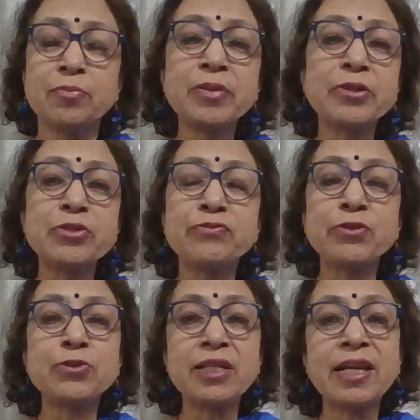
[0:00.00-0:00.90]
Because if
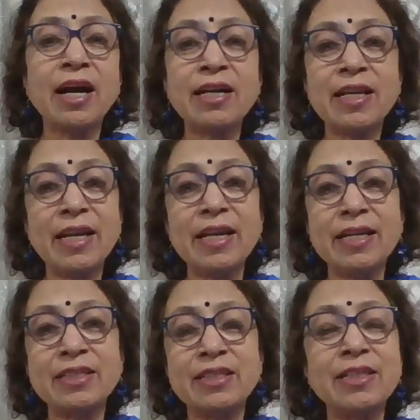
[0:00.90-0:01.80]
you say, I
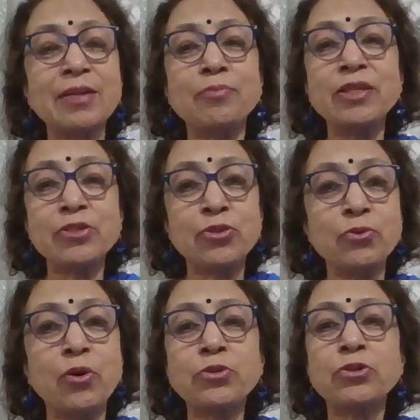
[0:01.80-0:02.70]
ate, that means you
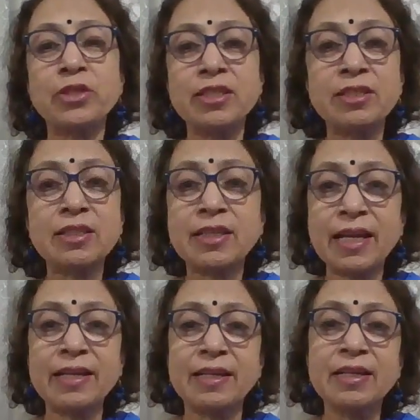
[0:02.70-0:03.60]
want to eat
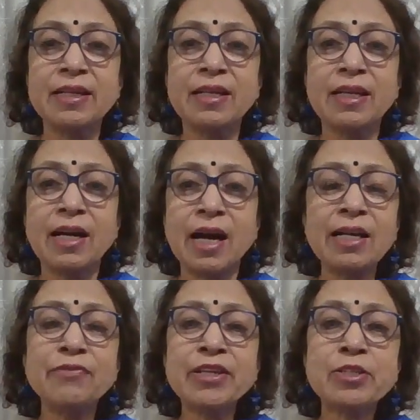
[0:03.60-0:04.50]
again. I
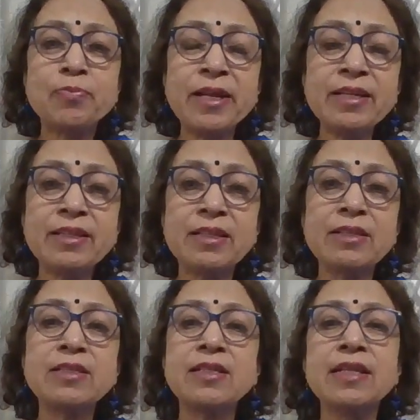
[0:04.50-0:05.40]
have explained
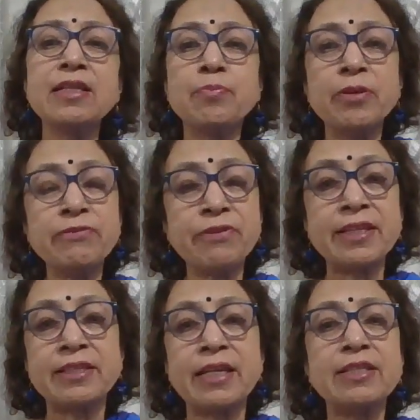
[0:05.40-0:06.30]
this in the
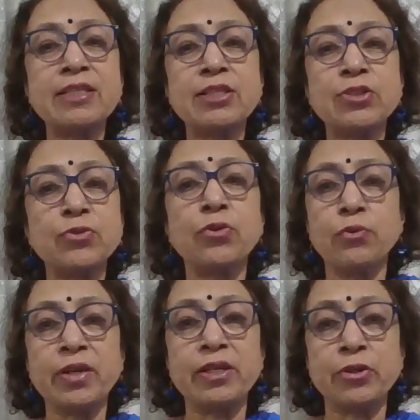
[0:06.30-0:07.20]
perfect tenses
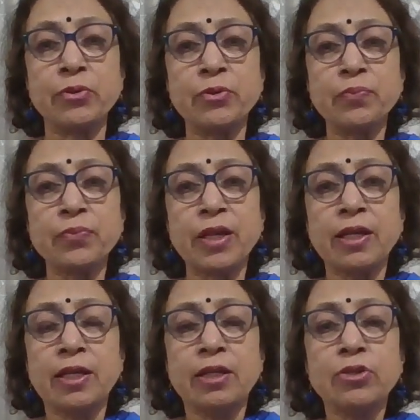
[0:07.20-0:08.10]
video.
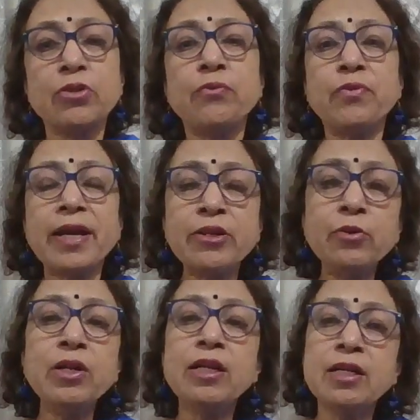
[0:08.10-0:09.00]
So when
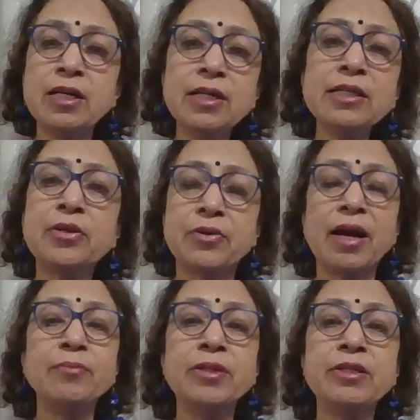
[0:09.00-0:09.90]
you learn
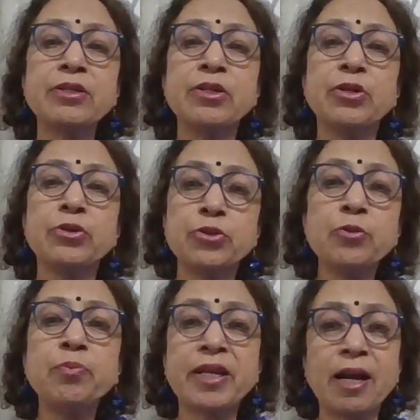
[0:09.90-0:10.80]
grammar,
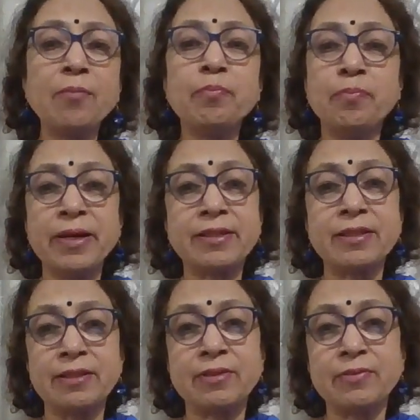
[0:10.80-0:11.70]
you become
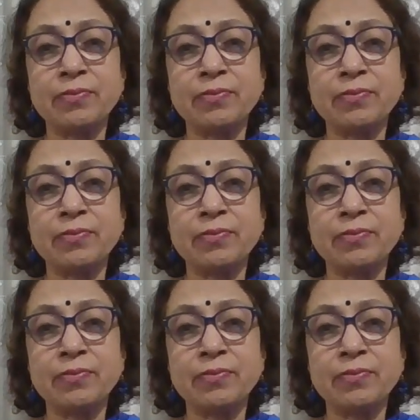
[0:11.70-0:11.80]
better.